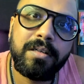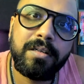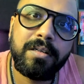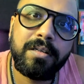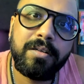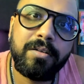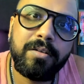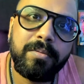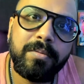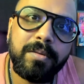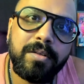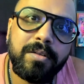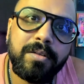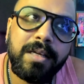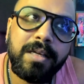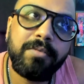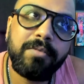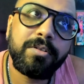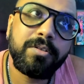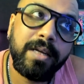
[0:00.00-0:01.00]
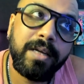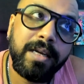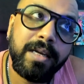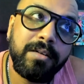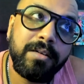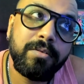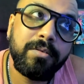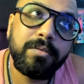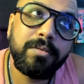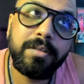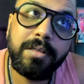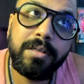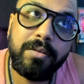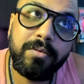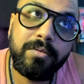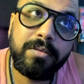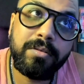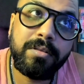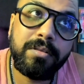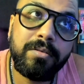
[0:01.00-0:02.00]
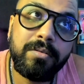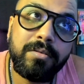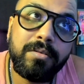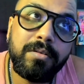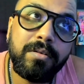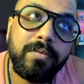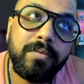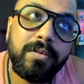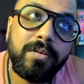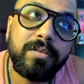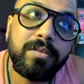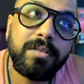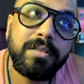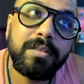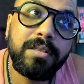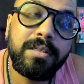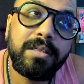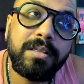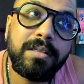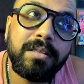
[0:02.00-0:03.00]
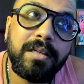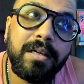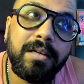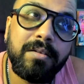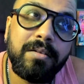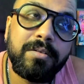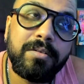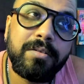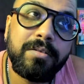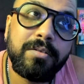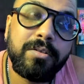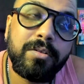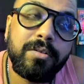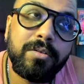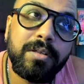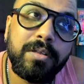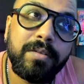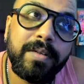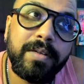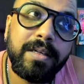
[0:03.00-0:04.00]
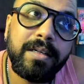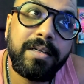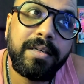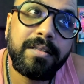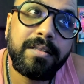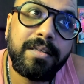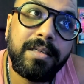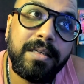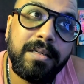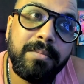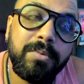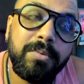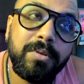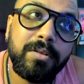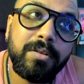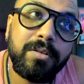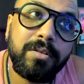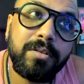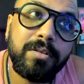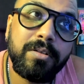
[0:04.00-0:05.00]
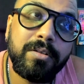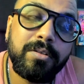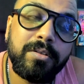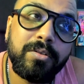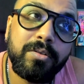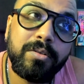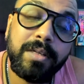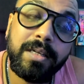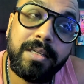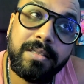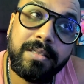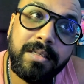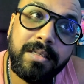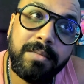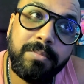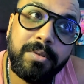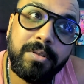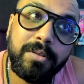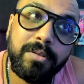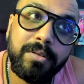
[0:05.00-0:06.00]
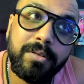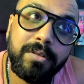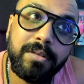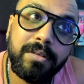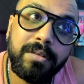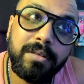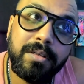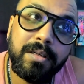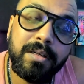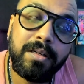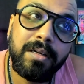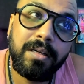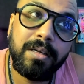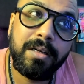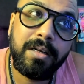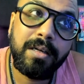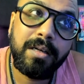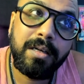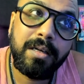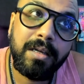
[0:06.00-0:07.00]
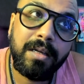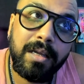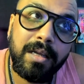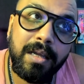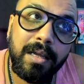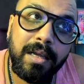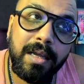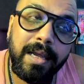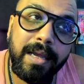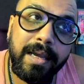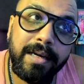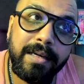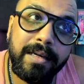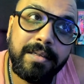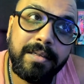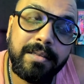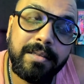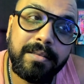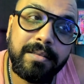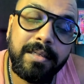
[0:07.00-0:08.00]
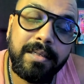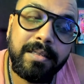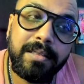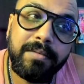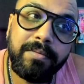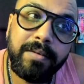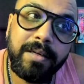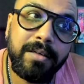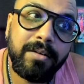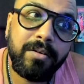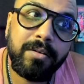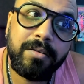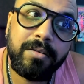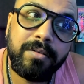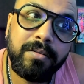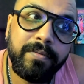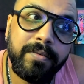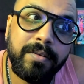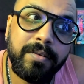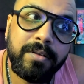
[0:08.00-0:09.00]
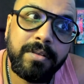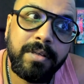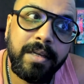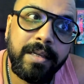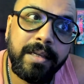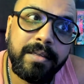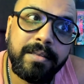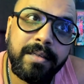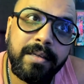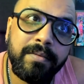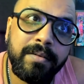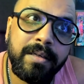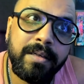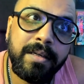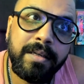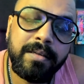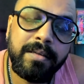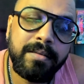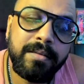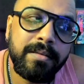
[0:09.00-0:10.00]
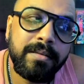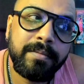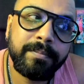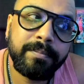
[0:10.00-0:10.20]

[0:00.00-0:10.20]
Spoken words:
you know, because I was trying to reduce the use of oxygen. I wasn't sure if I can sleep or not, or should I sleep or not. And this went on for like 7 days,